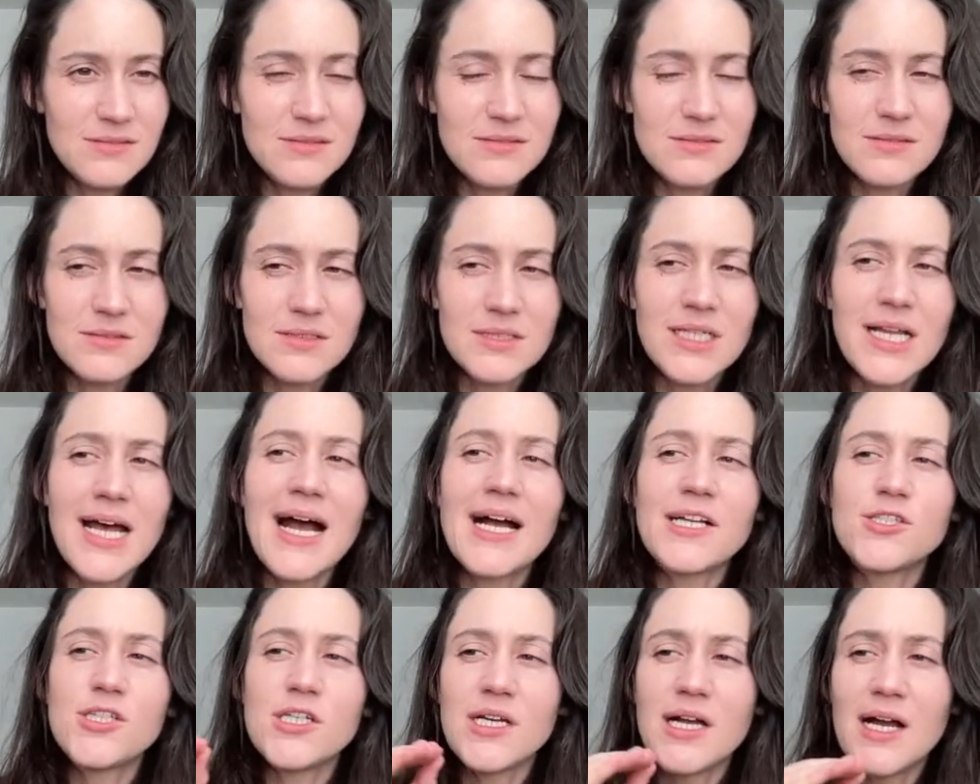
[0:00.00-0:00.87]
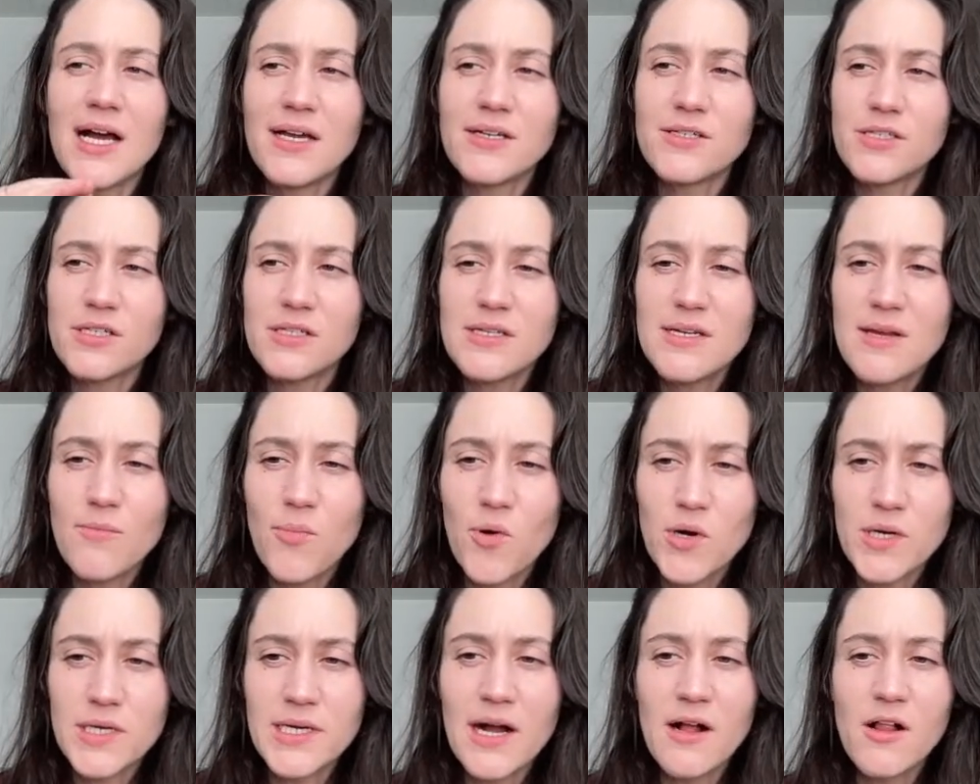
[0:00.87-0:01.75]
latching on to the
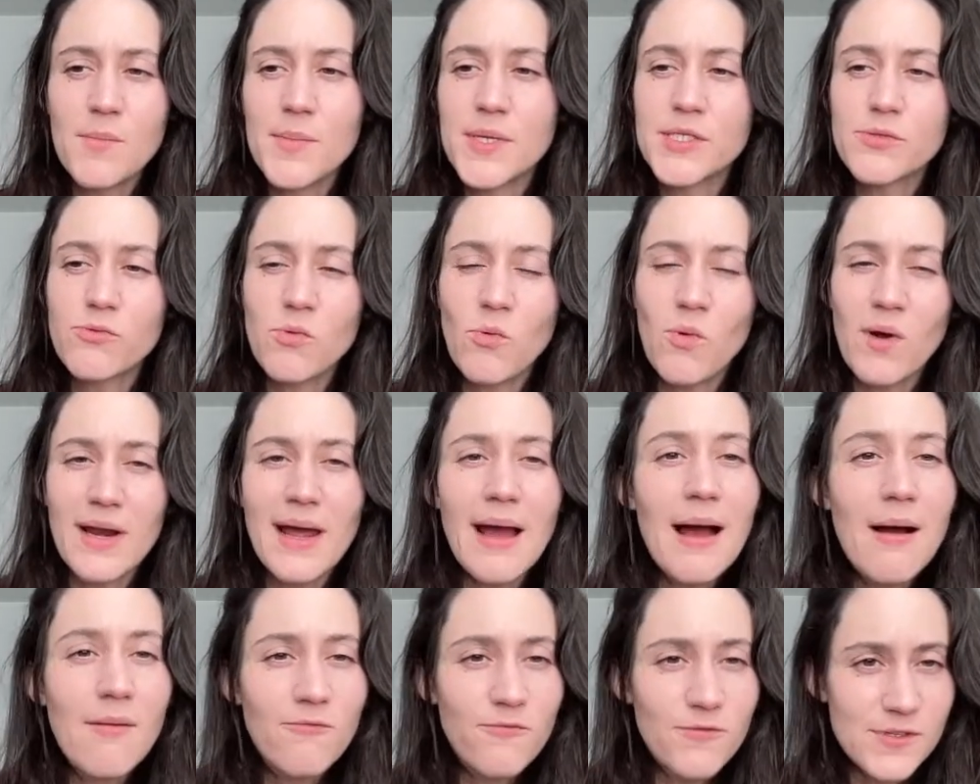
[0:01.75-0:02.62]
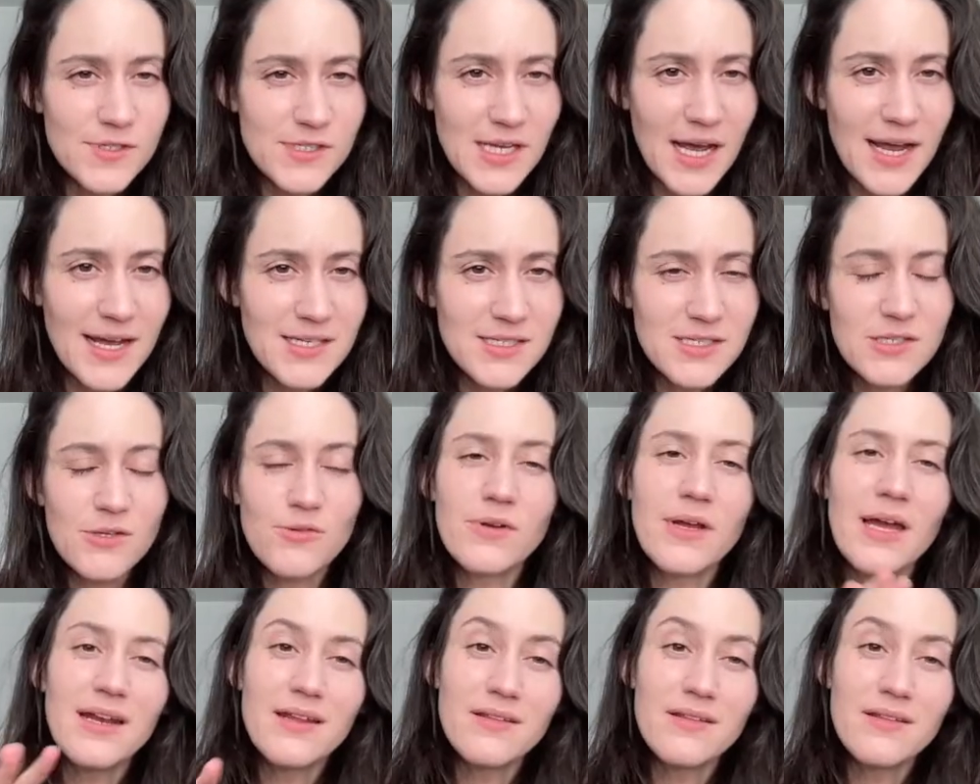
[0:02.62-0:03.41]
important elements we want to emphasize. So again, in